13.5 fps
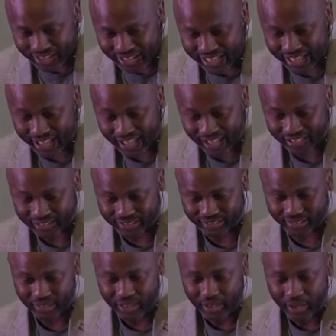in us.
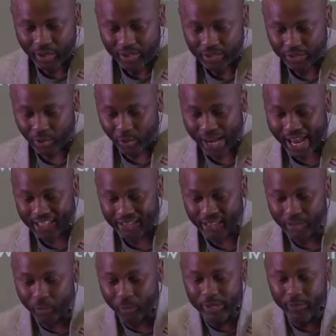So as
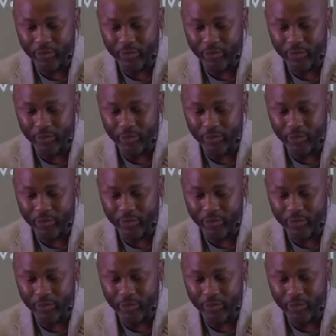we